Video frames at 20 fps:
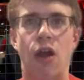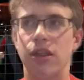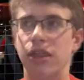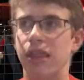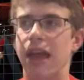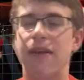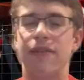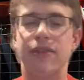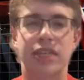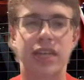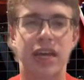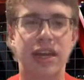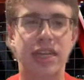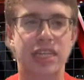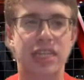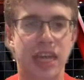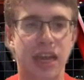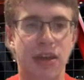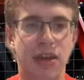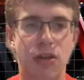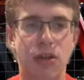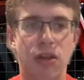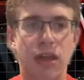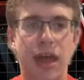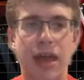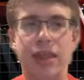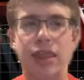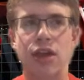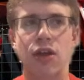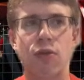they have a ton of
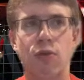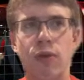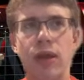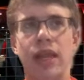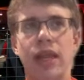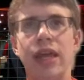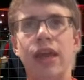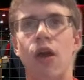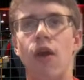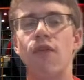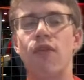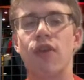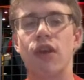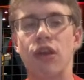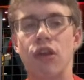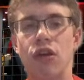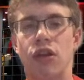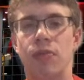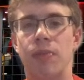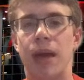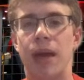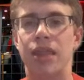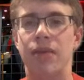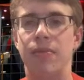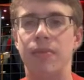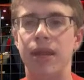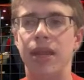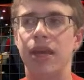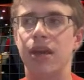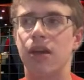skill and they're really overlooked by
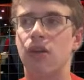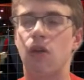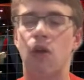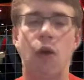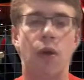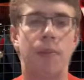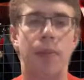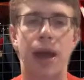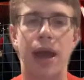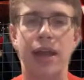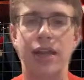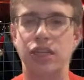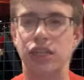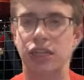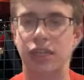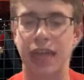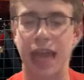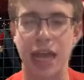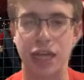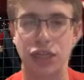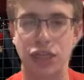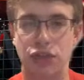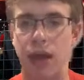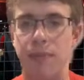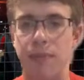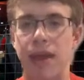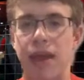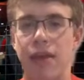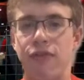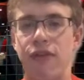the media or by just
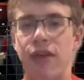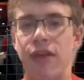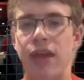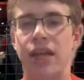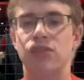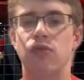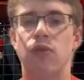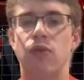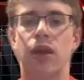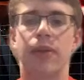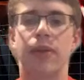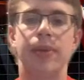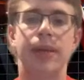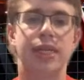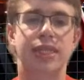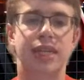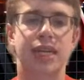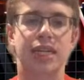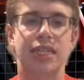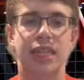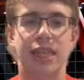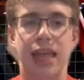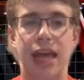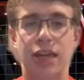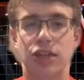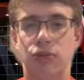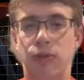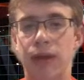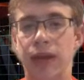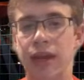casual NBA fans. We're going to be discussing
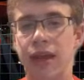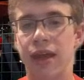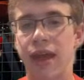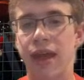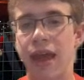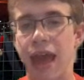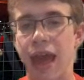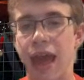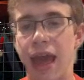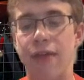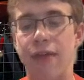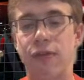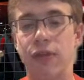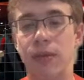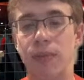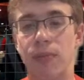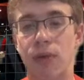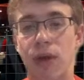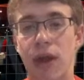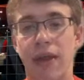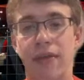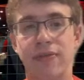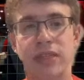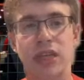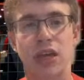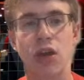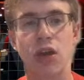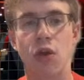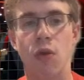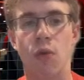that tweet. And for the
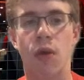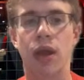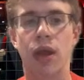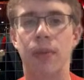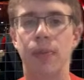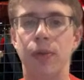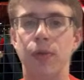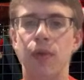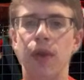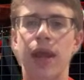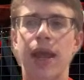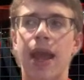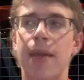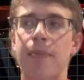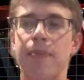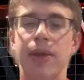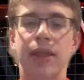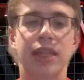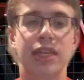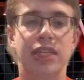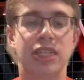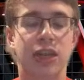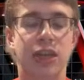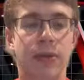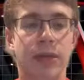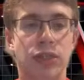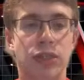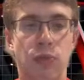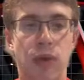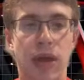Braves, we're going to be recapping the
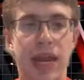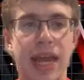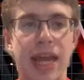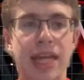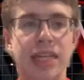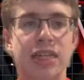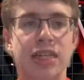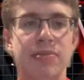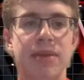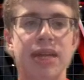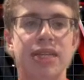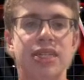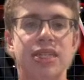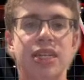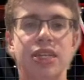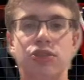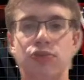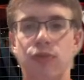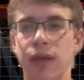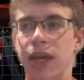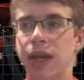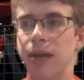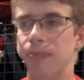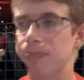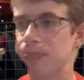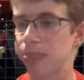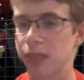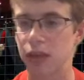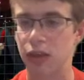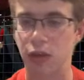series win against the Mets this week.
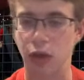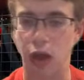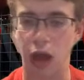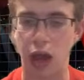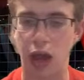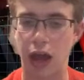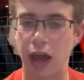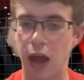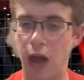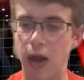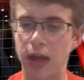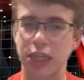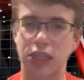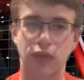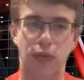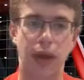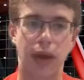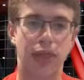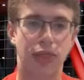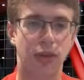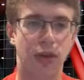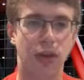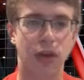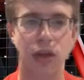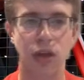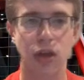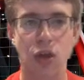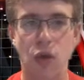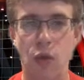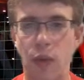August
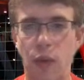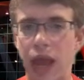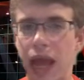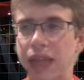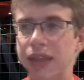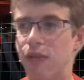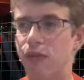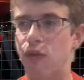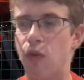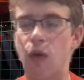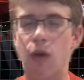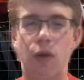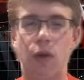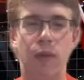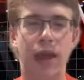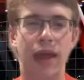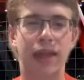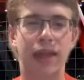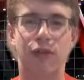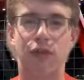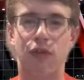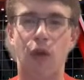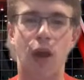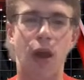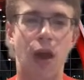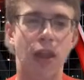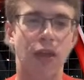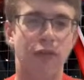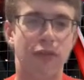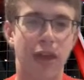23rd, we had the four
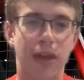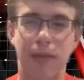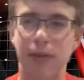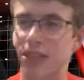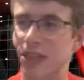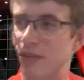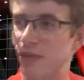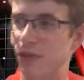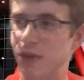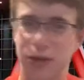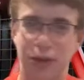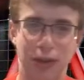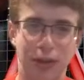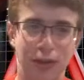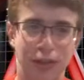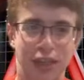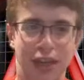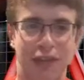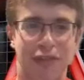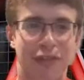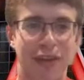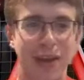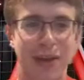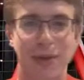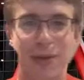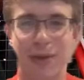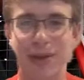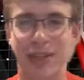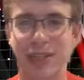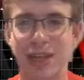Hall of Famers, if you include Jeff
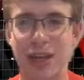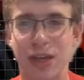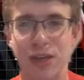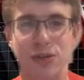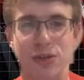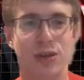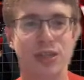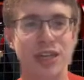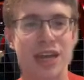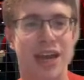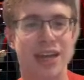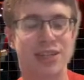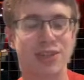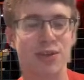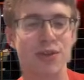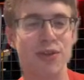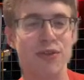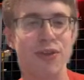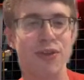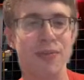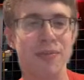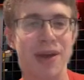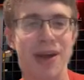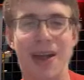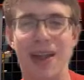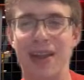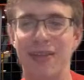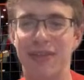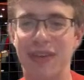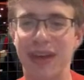Francoeur's Georgia High School
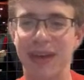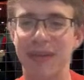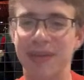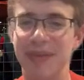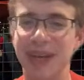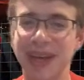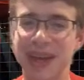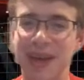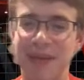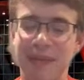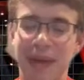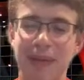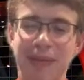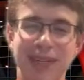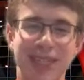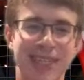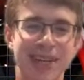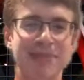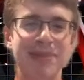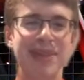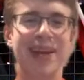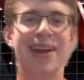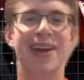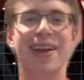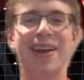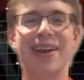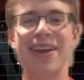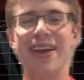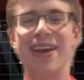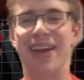Football Hall of Fame membership
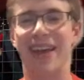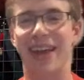there.